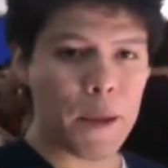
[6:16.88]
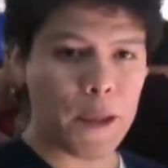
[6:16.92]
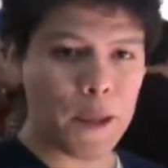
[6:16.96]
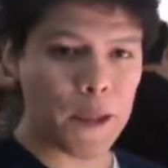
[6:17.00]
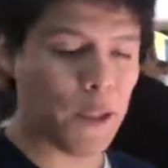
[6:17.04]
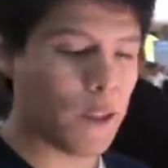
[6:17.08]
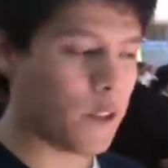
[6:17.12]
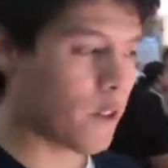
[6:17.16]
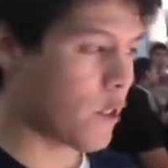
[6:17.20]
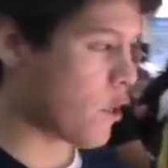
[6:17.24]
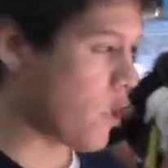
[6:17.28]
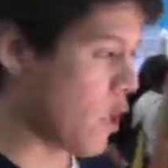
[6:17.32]

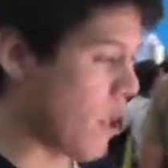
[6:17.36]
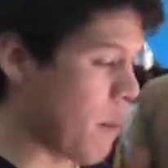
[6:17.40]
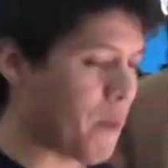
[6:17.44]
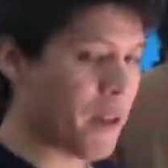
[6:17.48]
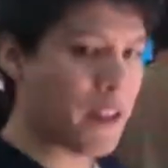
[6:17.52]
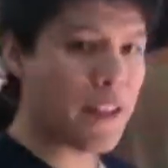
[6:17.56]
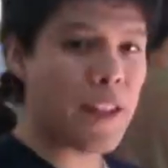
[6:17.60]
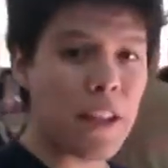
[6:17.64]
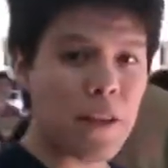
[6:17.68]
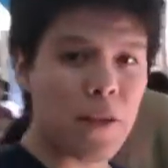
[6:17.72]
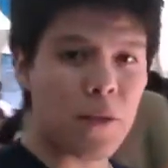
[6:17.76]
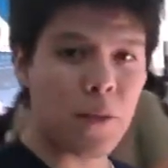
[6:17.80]
build
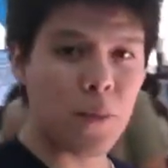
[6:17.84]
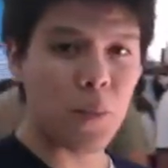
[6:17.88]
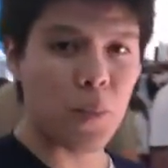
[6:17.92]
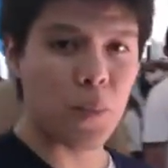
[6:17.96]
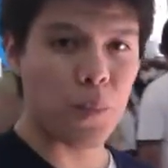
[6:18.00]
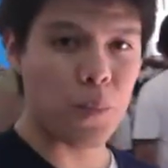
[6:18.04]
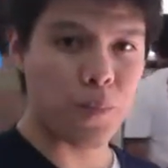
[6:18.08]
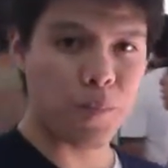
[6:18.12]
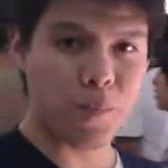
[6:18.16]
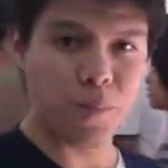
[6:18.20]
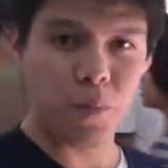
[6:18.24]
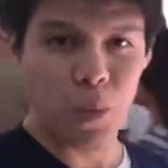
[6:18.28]
something that
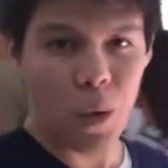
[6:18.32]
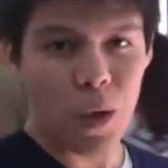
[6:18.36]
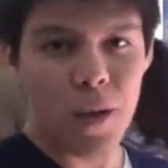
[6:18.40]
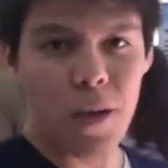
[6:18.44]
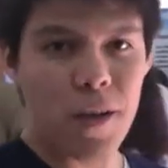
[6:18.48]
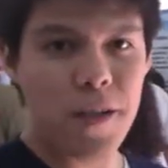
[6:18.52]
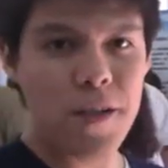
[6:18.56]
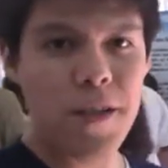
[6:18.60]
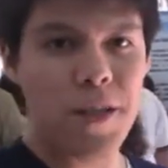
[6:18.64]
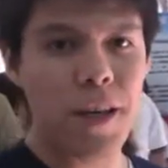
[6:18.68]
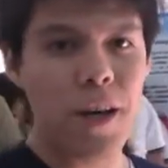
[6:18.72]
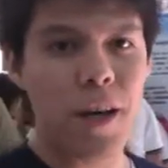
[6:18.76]

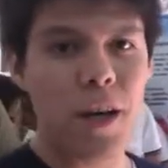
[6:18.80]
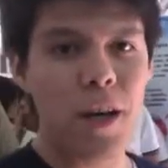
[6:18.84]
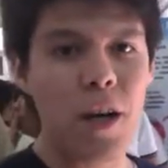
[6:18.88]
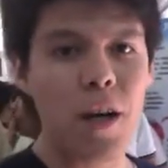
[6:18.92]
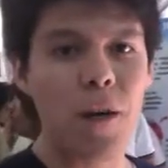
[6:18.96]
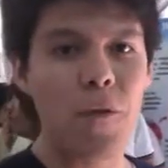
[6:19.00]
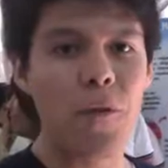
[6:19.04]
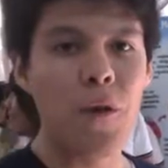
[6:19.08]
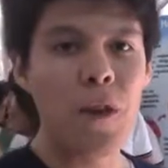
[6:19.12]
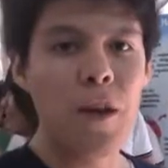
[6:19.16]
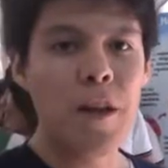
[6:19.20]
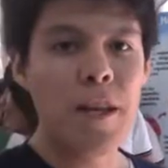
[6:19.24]
works out
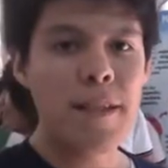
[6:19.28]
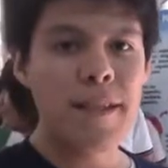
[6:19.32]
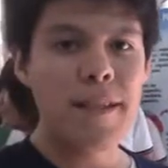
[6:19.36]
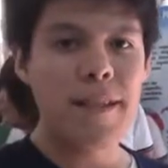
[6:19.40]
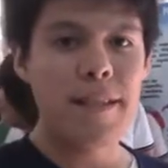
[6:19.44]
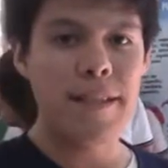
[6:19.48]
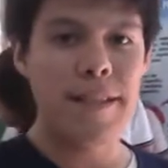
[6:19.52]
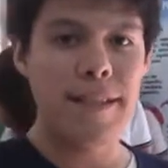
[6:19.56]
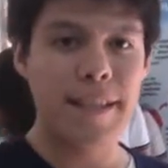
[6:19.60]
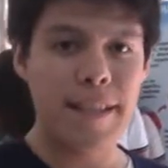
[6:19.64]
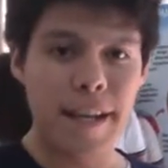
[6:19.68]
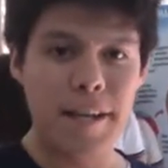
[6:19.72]
of
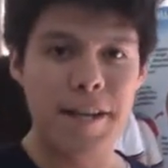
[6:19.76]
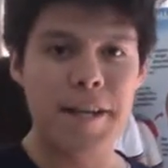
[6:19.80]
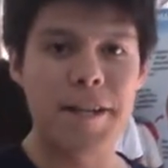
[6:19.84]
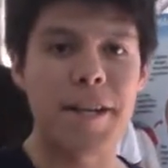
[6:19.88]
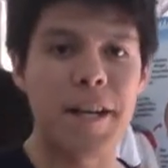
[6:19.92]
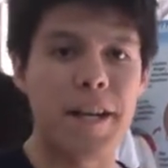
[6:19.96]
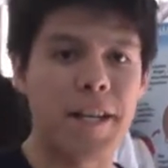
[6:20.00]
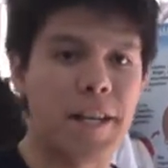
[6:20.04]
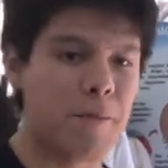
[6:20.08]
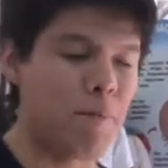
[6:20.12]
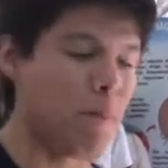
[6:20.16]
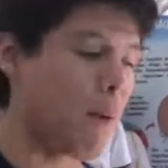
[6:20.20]

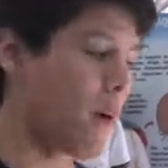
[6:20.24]
standardized